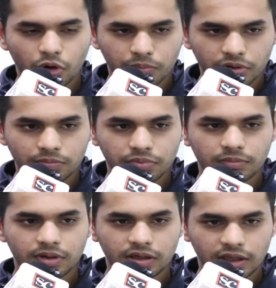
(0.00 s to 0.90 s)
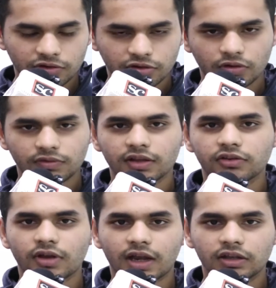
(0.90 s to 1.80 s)
proper implementation of that
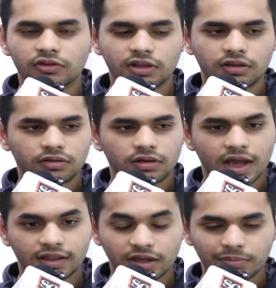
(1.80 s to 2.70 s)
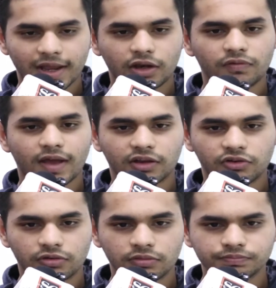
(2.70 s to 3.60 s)
strategy and that plan of
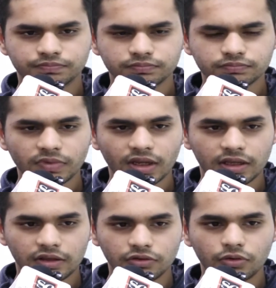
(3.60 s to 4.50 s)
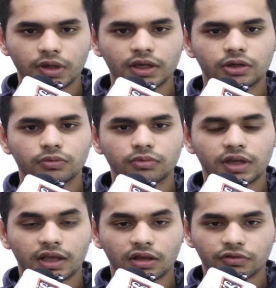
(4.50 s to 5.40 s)
action is going to
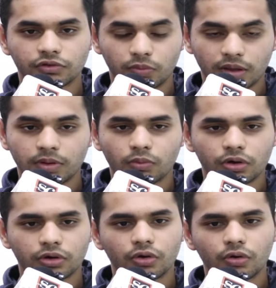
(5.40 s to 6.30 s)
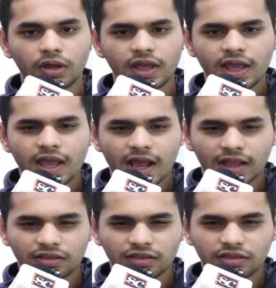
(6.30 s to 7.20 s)
take us to where we want to go,
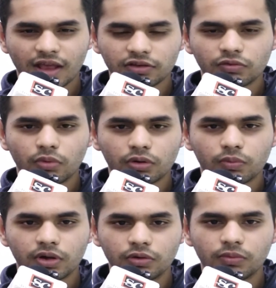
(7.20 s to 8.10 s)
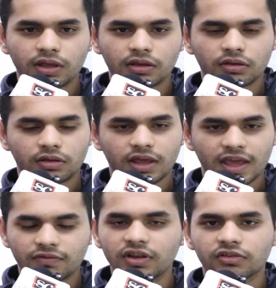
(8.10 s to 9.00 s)
and that's what we're doing
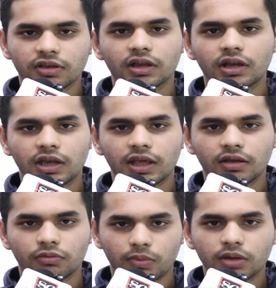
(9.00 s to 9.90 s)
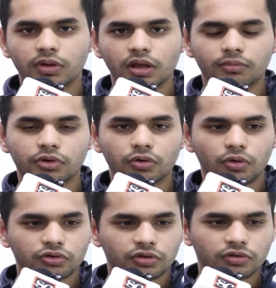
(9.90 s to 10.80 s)
every single day when we come to
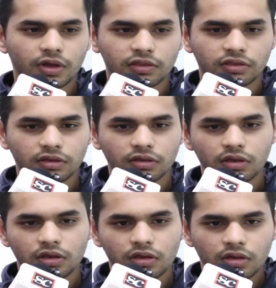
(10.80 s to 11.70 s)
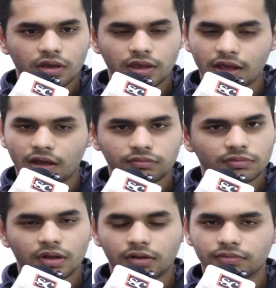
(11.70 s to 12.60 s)
coaching. So I think,
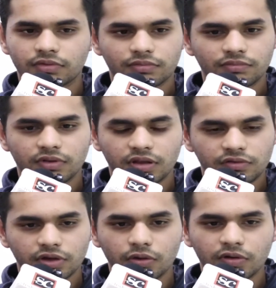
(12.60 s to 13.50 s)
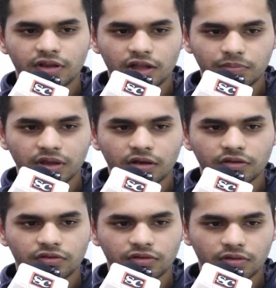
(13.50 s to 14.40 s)
the institute is helping
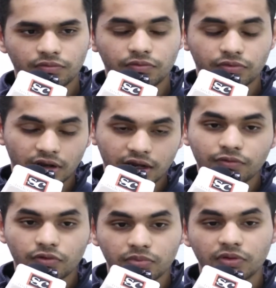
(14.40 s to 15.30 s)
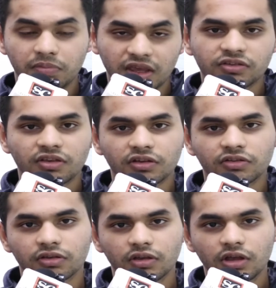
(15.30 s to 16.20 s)
us right from the
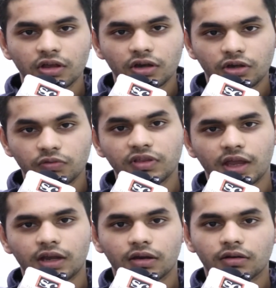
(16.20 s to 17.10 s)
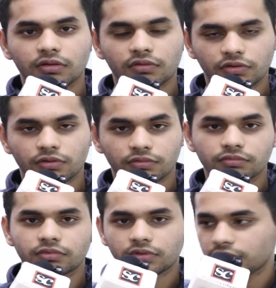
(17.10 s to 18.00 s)
basics to the end. So
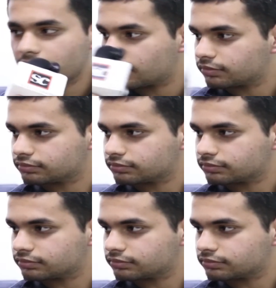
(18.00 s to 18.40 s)
yeah.